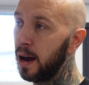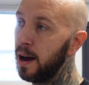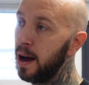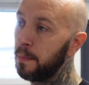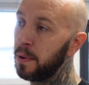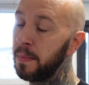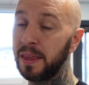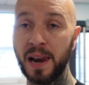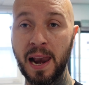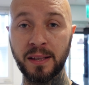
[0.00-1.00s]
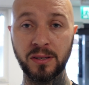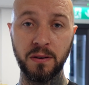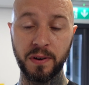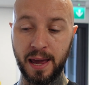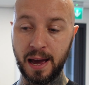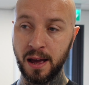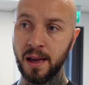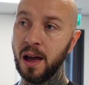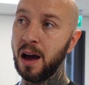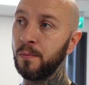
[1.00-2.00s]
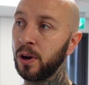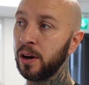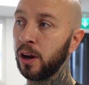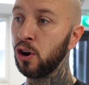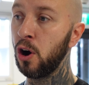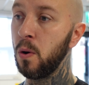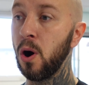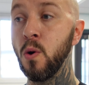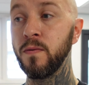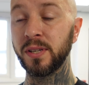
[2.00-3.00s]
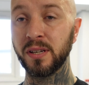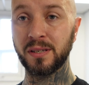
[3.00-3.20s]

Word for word: Uh, I'm going to meet the lads over here and we're gonna go over to